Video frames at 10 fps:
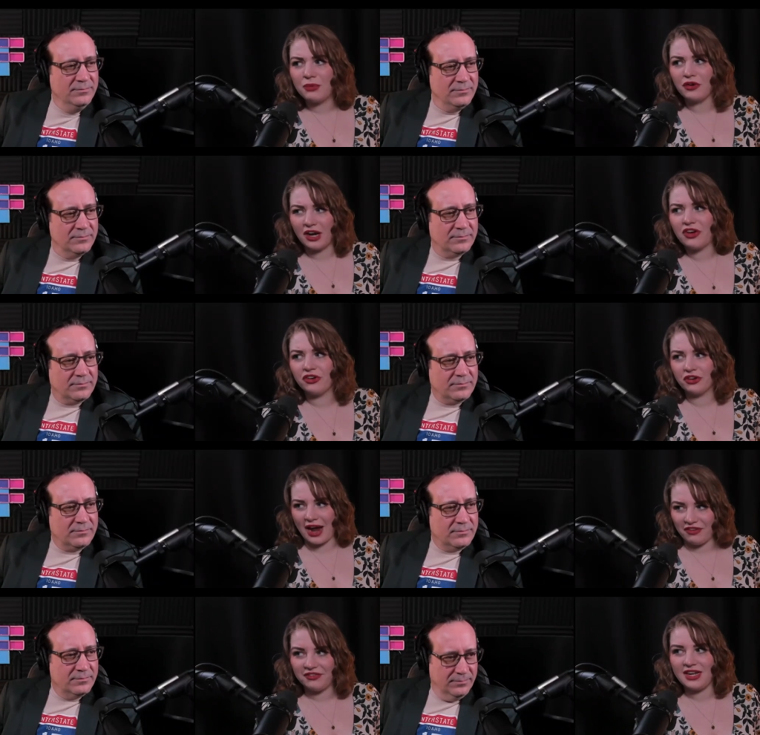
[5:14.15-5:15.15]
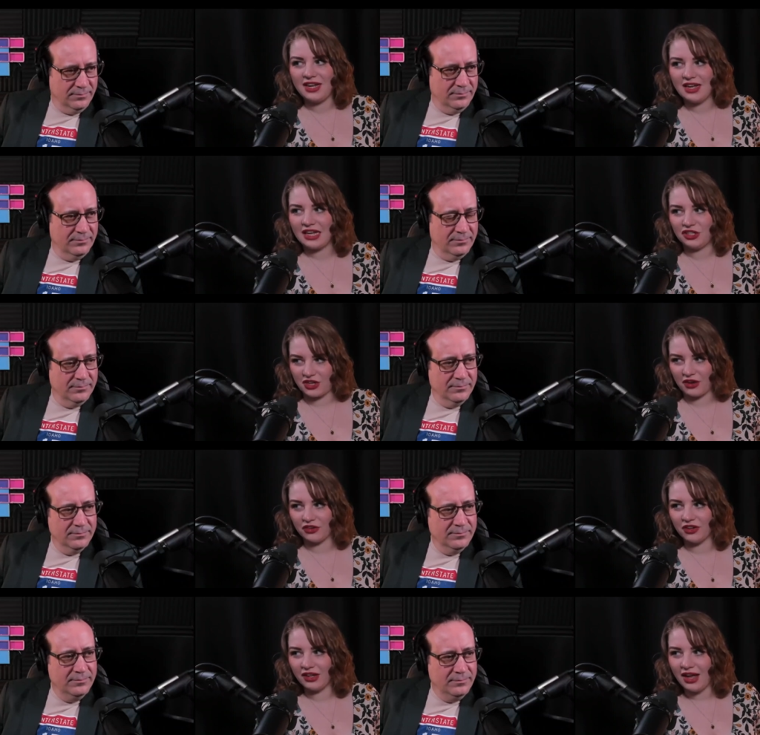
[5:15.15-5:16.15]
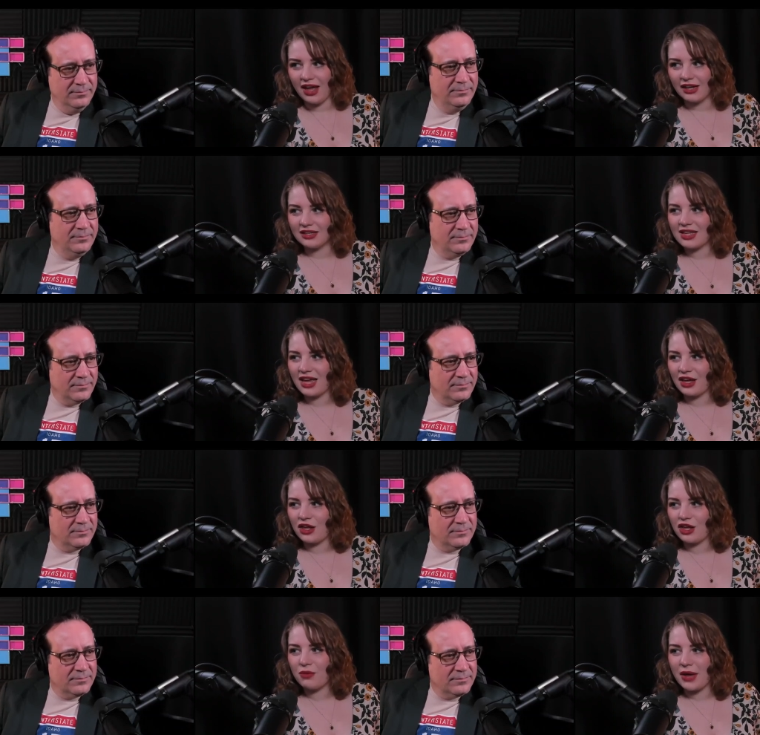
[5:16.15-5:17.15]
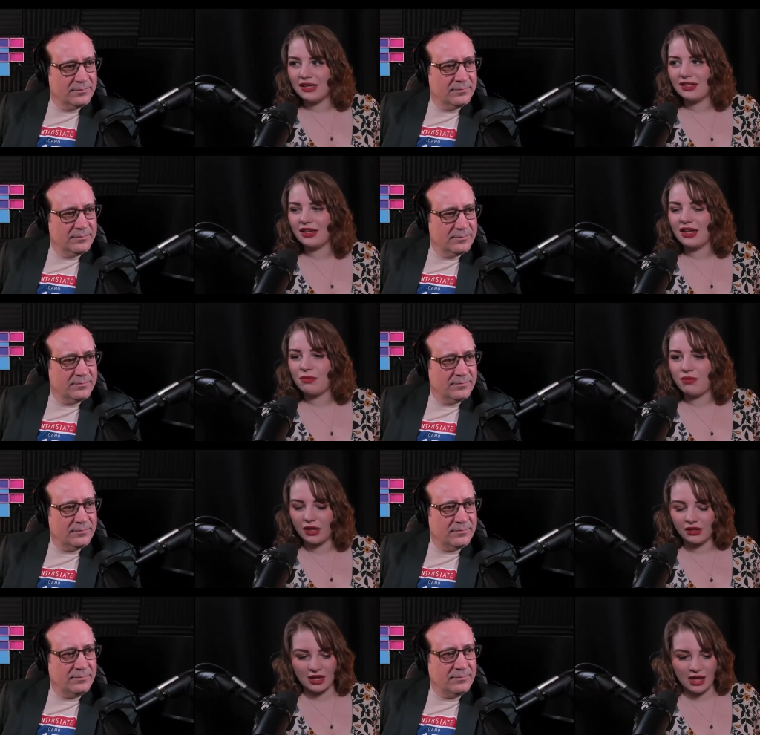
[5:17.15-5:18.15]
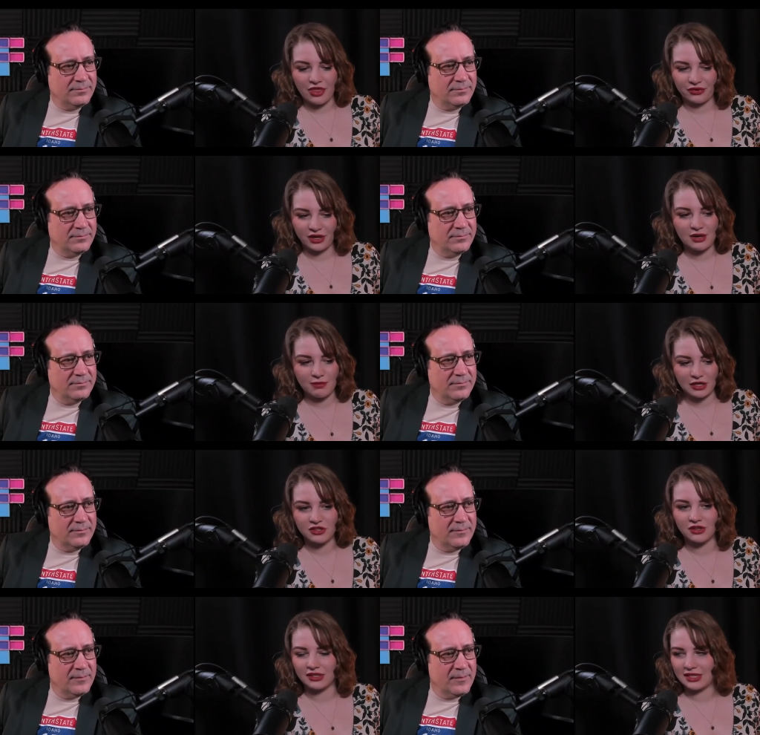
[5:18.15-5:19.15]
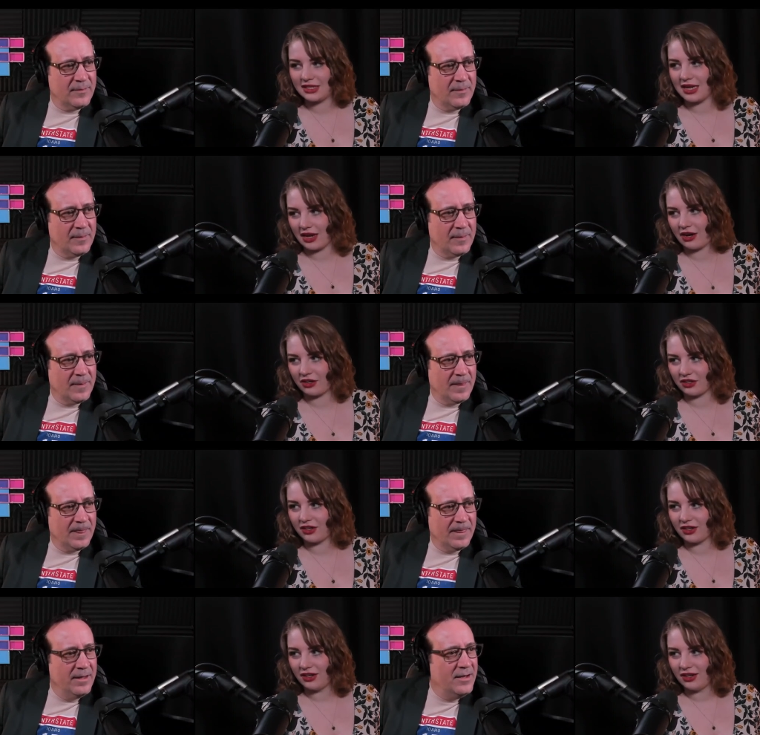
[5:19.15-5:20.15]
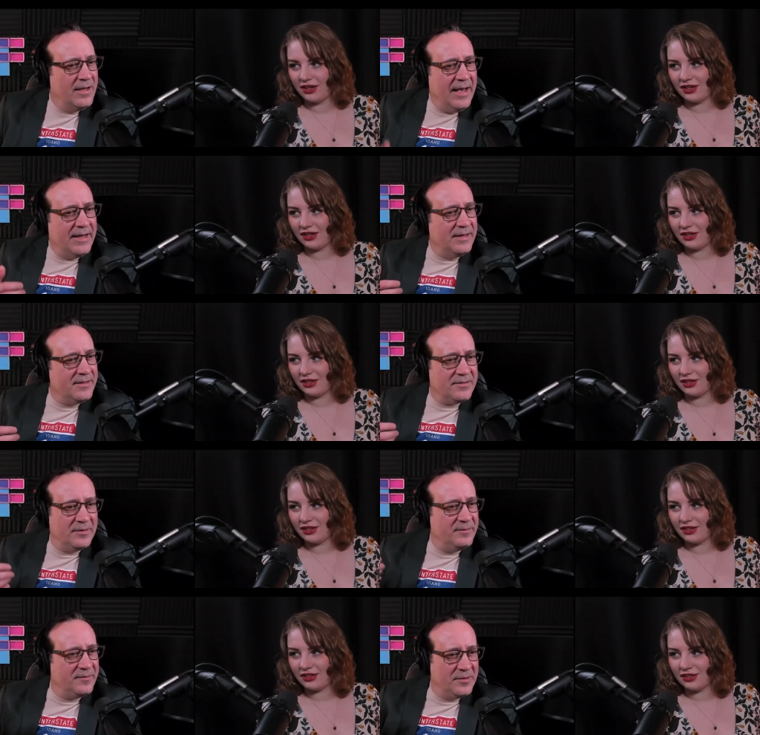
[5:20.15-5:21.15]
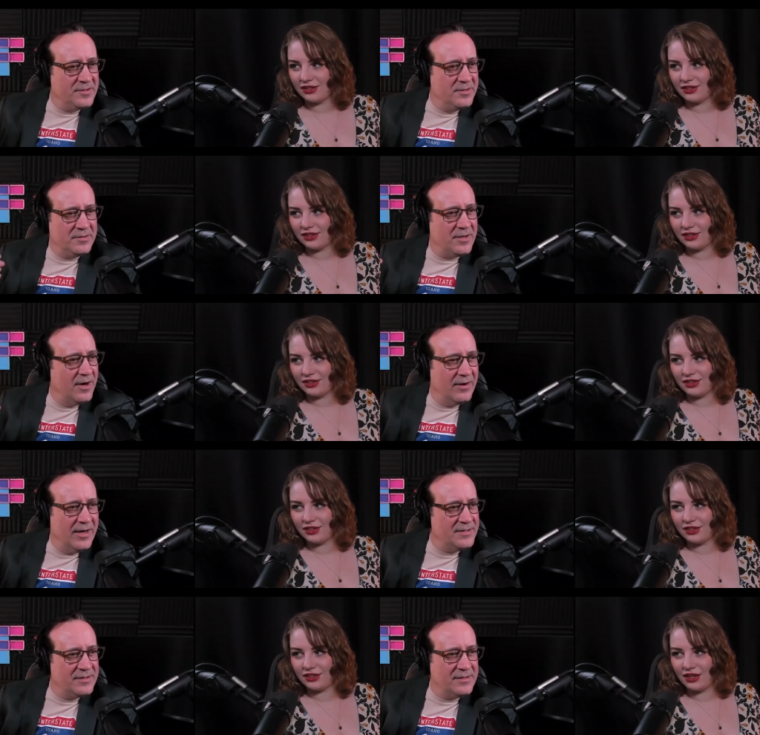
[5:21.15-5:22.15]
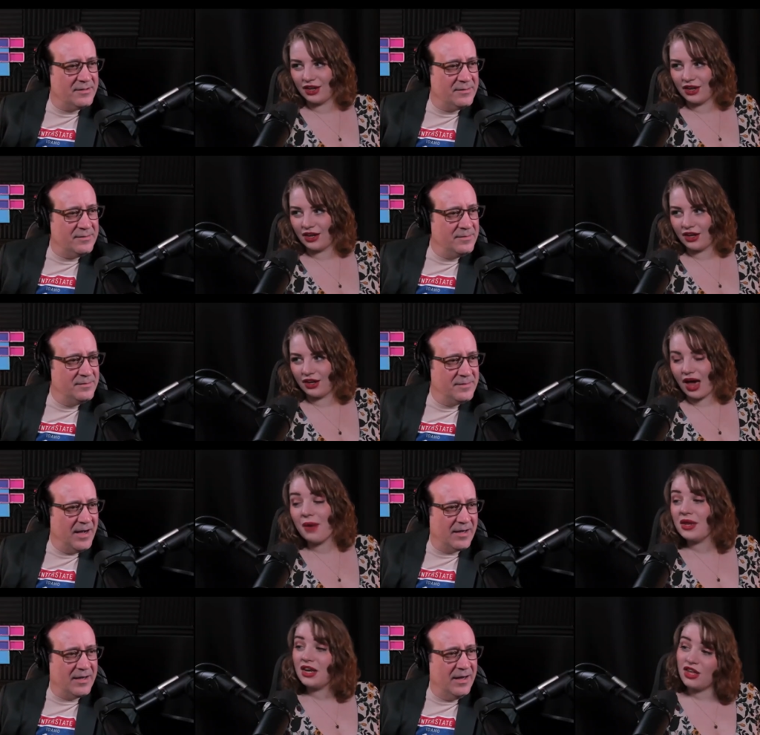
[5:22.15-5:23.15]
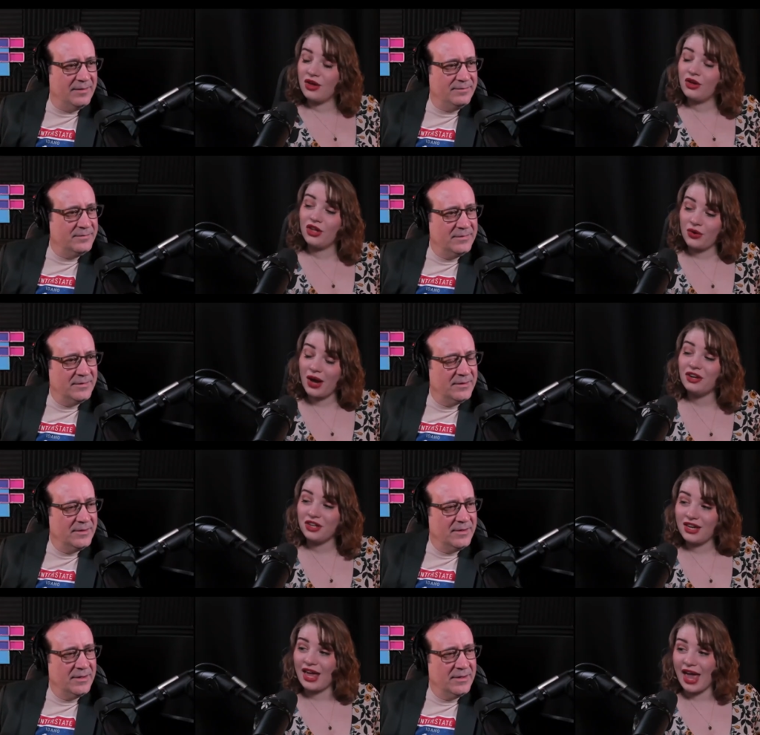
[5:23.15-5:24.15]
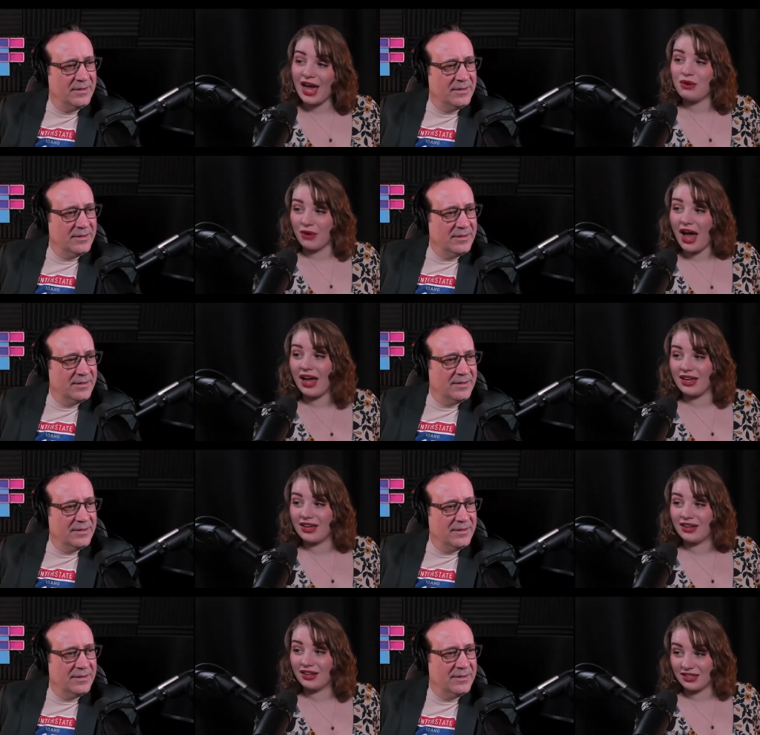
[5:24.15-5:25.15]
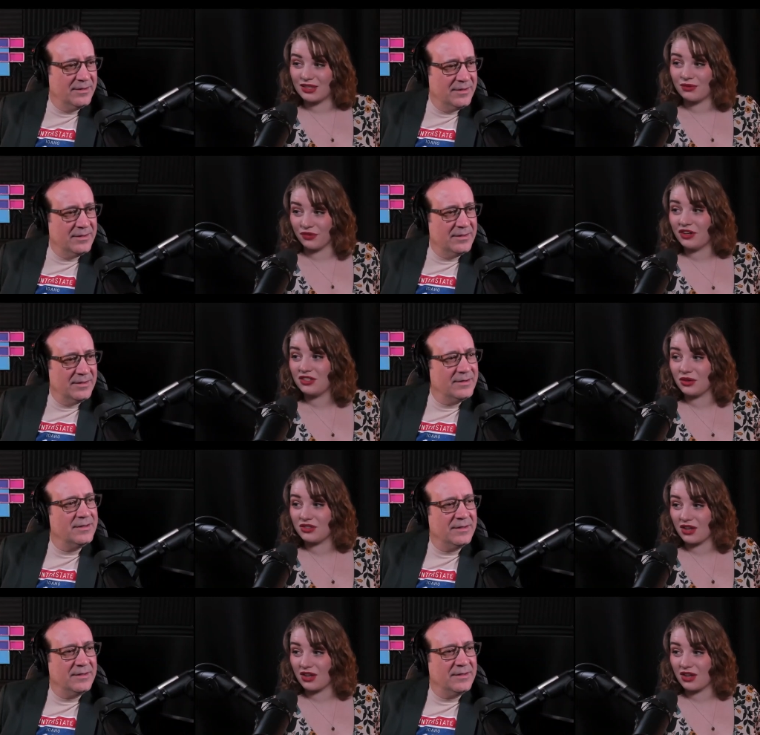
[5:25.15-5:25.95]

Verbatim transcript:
Speaker 1: pretty crafty in general because, like, you're basically building a three dimensional Disney character.
Speaker 2: You can't get this from Fursuits R Us or. I mean, you,
Speaker 1: you actually can buy custom fursuits